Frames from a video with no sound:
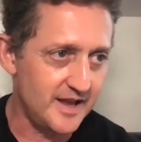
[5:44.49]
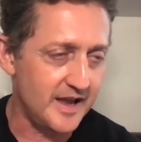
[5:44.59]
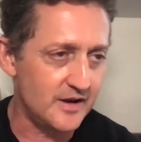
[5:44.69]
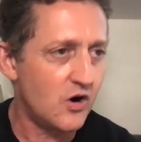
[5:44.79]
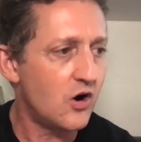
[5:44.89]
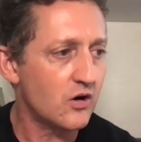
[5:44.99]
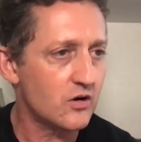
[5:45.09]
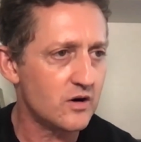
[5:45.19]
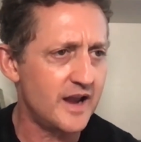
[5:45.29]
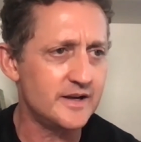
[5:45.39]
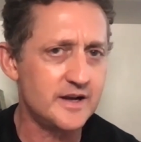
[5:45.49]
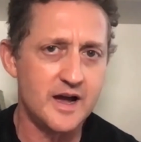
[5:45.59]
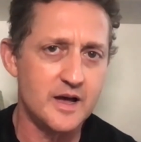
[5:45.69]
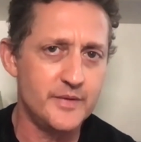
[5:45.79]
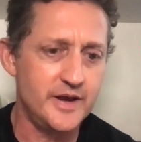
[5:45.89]
And horror and
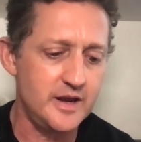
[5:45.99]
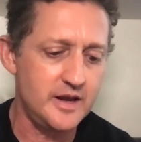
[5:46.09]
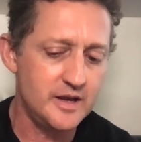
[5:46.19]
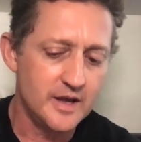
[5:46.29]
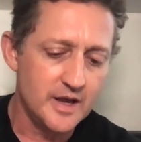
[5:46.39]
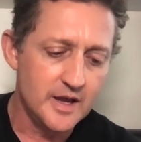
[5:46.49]
comedy